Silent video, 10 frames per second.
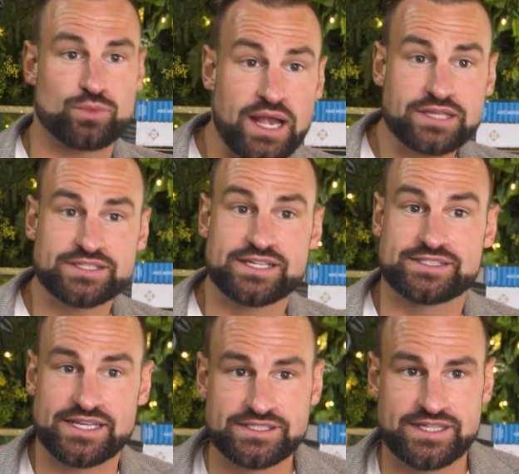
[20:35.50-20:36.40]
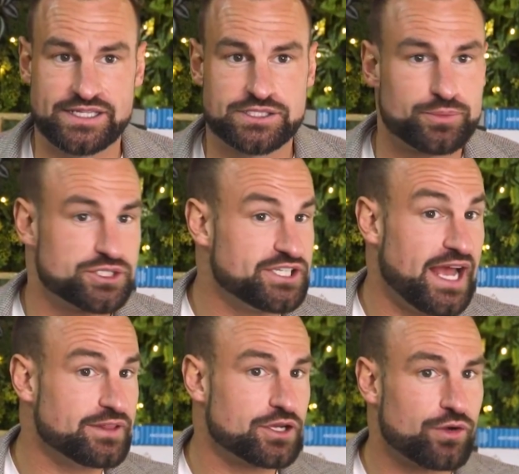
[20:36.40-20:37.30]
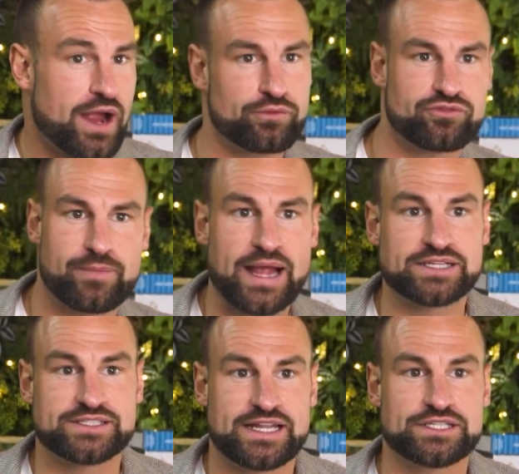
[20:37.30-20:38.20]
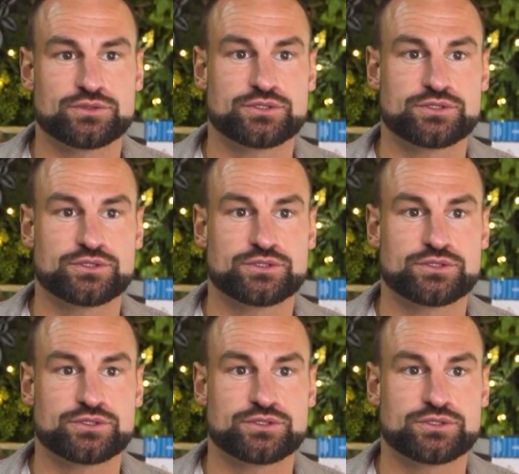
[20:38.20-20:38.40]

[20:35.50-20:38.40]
well as existing to protect the crown from accidental